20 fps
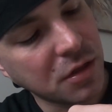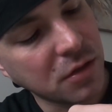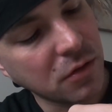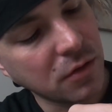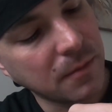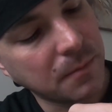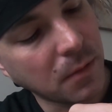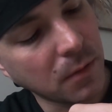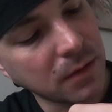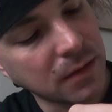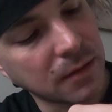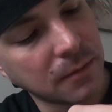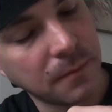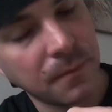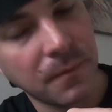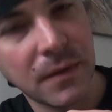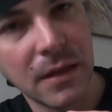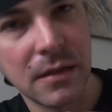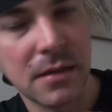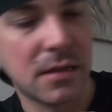is on the
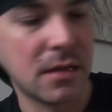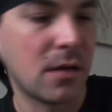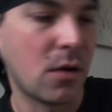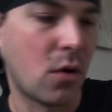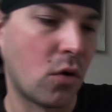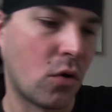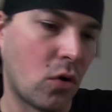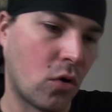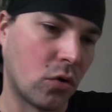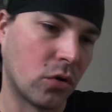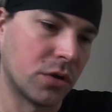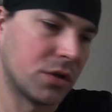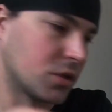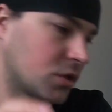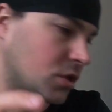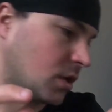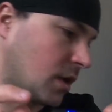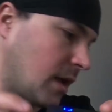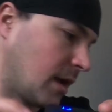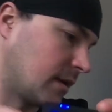bottom, that's the
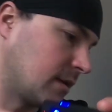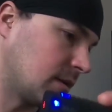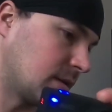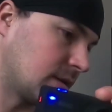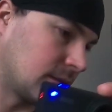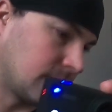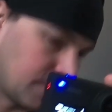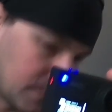orange light,